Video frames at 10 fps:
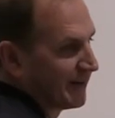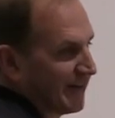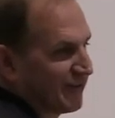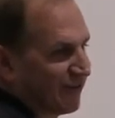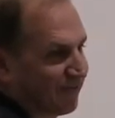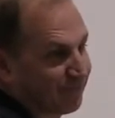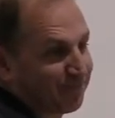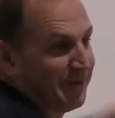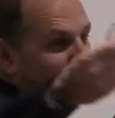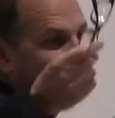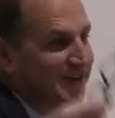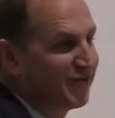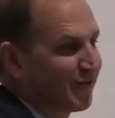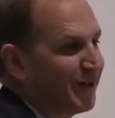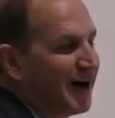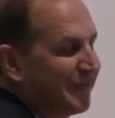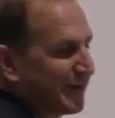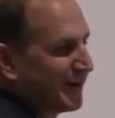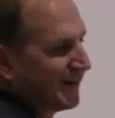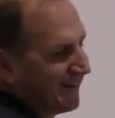and I just made my usual
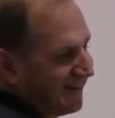offer.